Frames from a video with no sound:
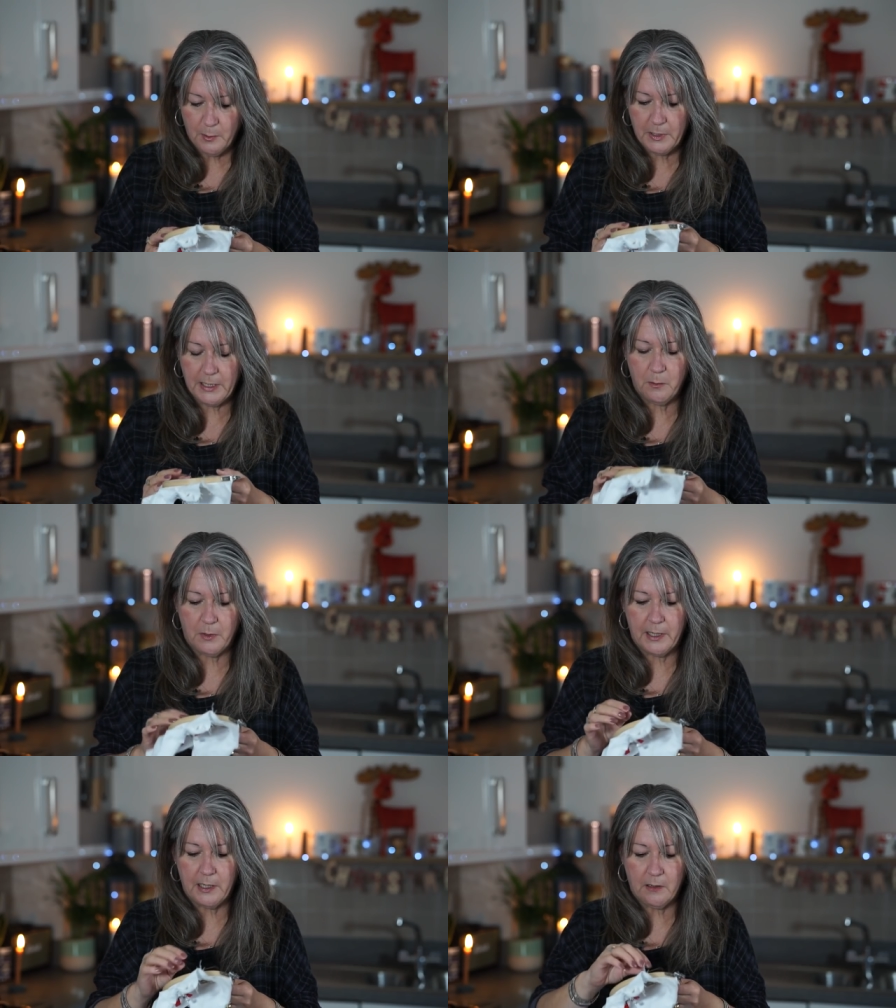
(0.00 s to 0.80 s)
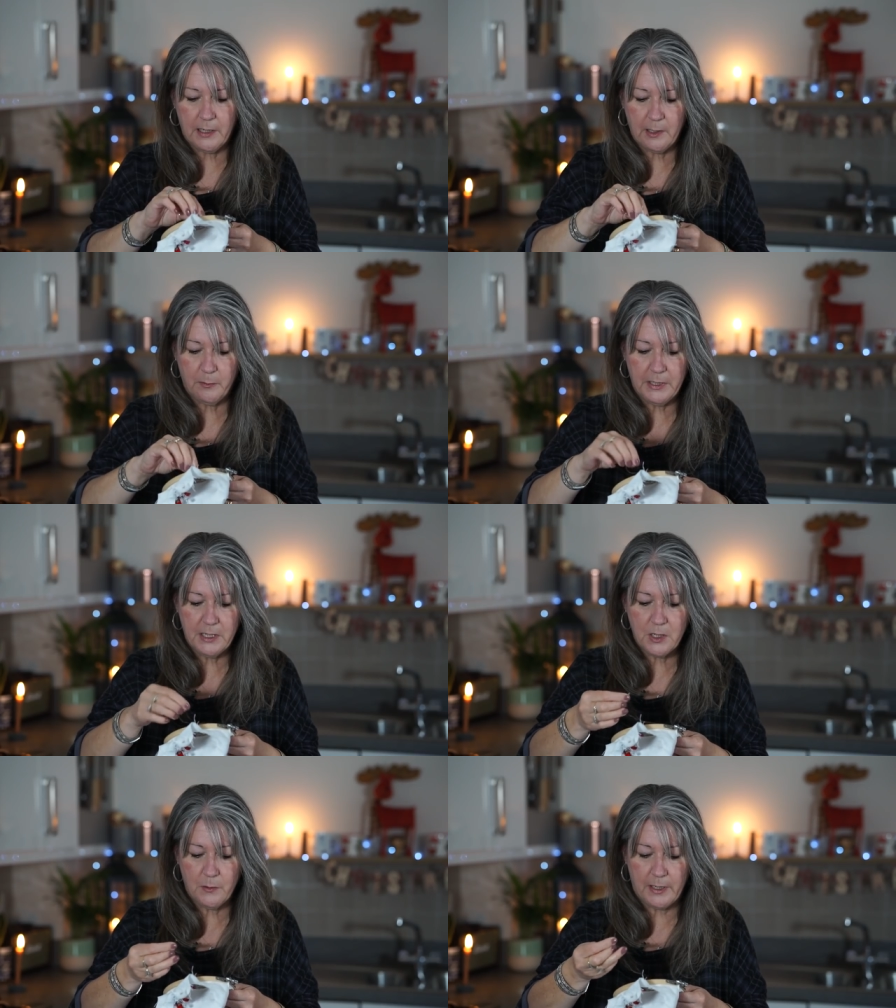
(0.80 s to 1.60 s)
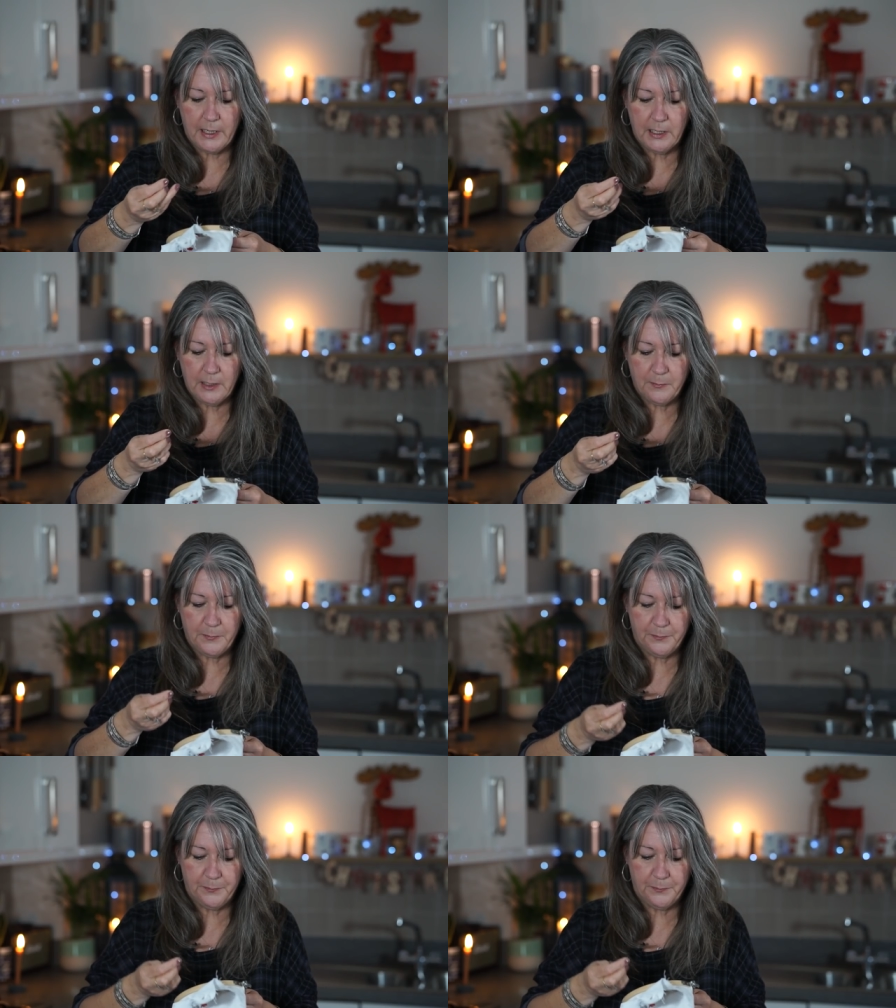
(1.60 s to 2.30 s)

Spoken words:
But anyway, I have been doing